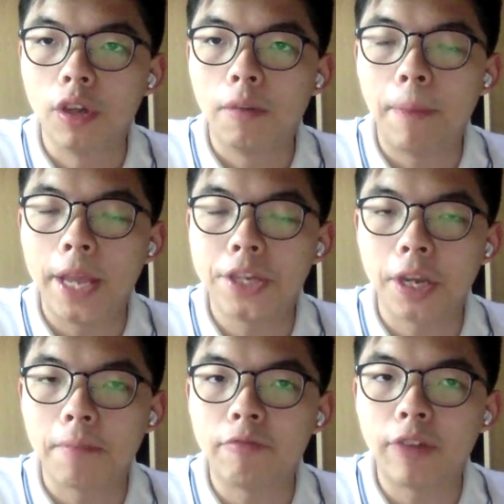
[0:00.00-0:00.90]

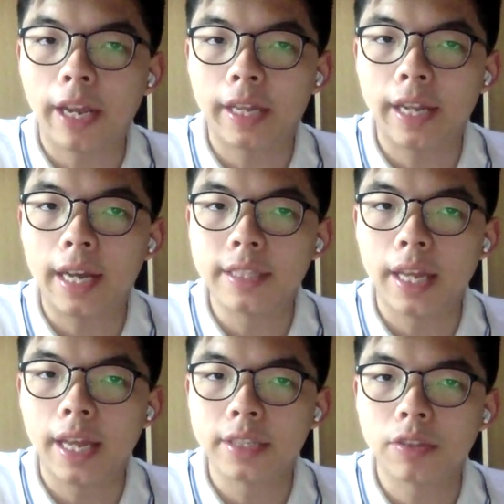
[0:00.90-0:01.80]
Beijing might recognize
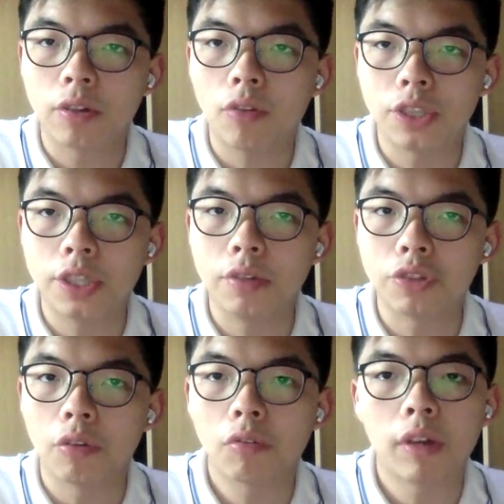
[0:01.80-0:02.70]
as the
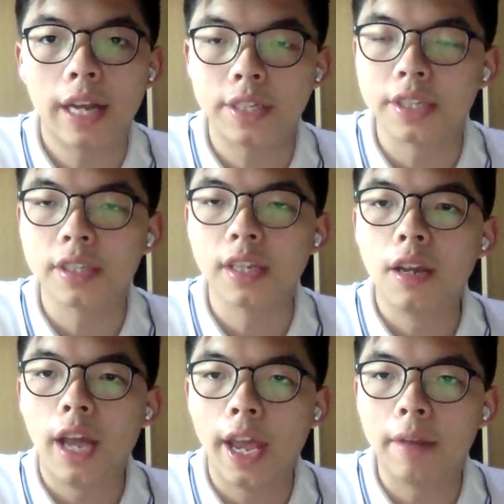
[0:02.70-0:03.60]
constitutional crisis
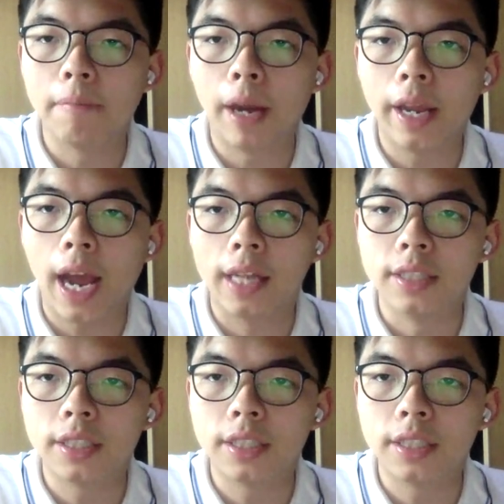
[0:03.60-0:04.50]
and might
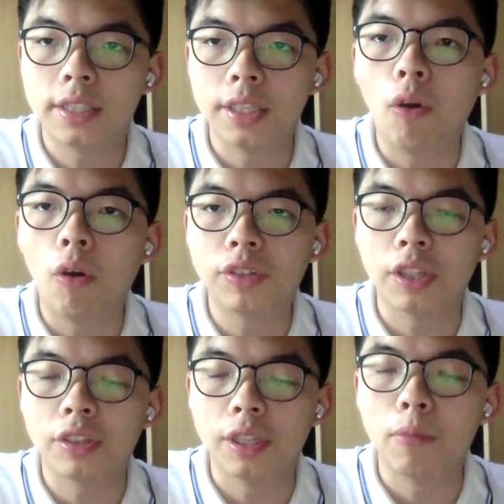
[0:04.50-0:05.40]
unseat all
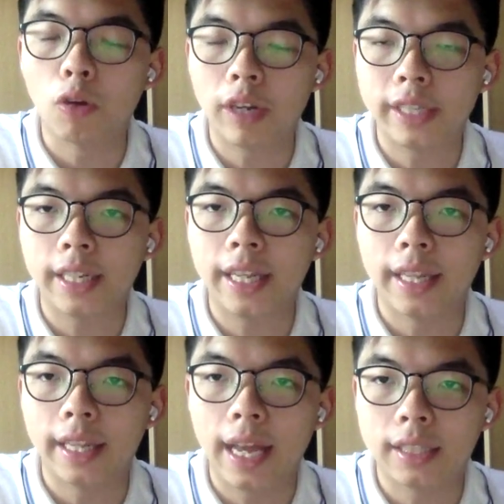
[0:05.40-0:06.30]
the democratically
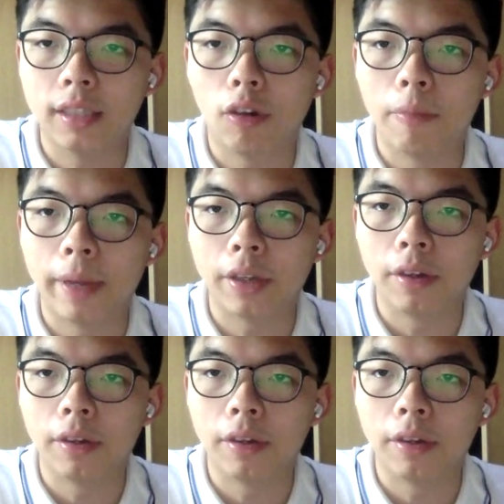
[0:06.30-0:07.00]
elected lawmakers.